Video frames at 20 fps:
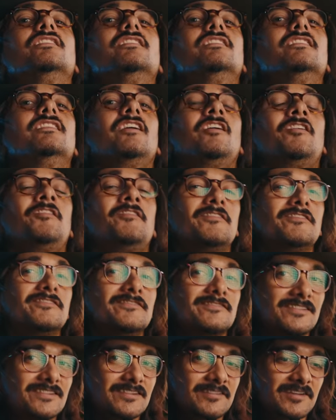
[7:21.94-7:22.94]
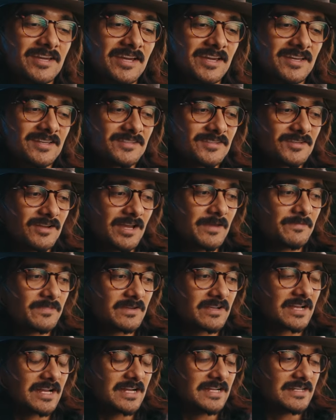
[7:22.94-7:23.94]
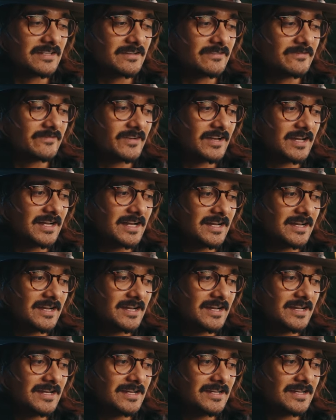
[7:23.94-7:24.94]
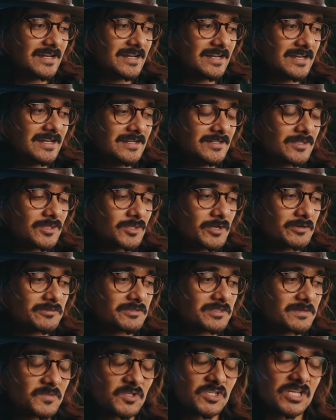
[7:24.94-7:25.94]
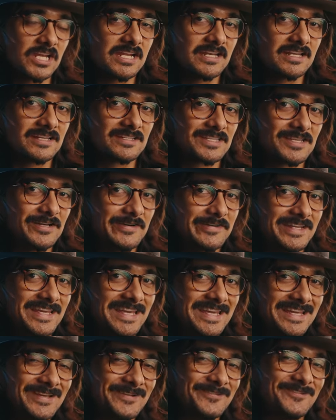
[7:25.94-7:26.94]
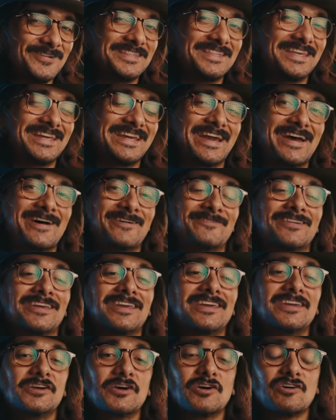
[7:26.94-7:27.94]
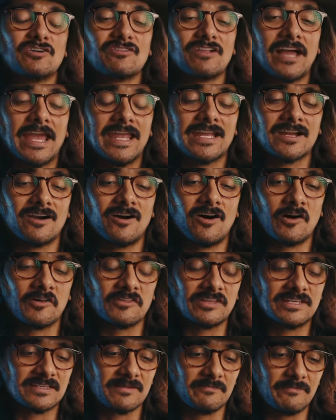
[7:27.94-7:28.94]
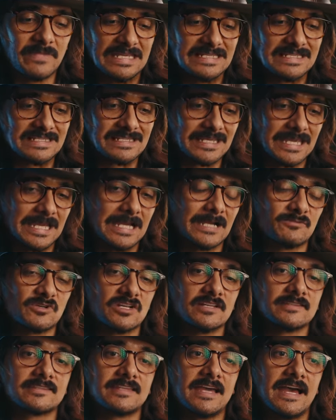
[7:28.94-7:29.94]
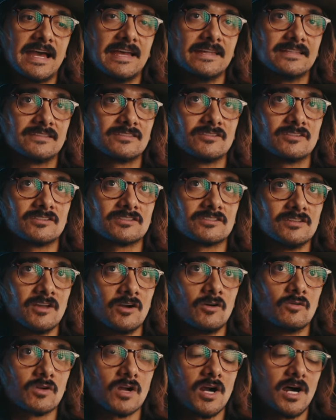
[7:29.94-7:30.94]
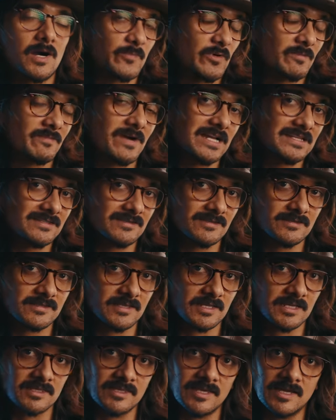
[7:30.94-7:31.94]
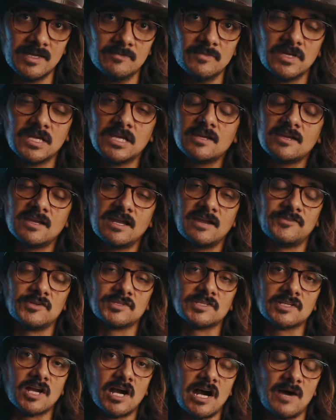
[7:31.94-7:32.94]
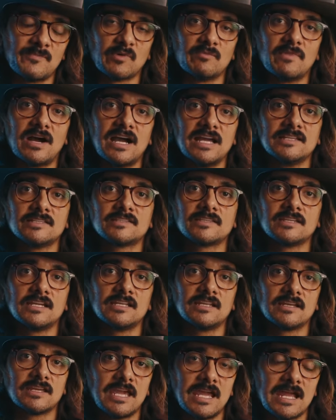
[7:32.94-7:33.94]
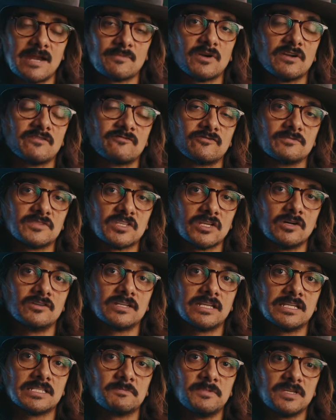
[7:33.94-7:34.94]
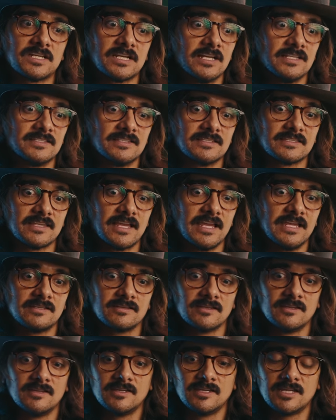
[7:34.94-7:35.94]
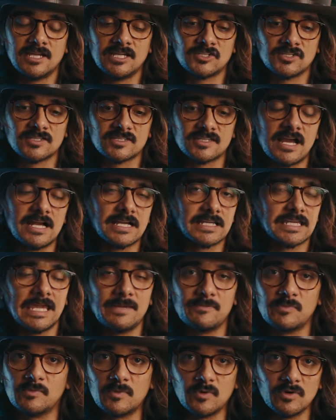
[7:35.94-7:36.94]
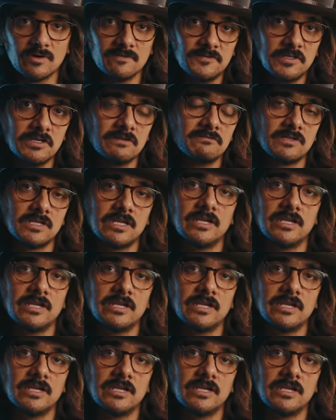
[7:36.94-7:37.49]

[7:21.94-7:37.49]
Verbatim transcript: oh, Okay. So I've been kind of uh, uh, throwing some shade at Sony when they have like all these amazing cameras that there's no compromises in them. If there's a compromise in a camera from Sony, it's because it's like, it's just not capable of doing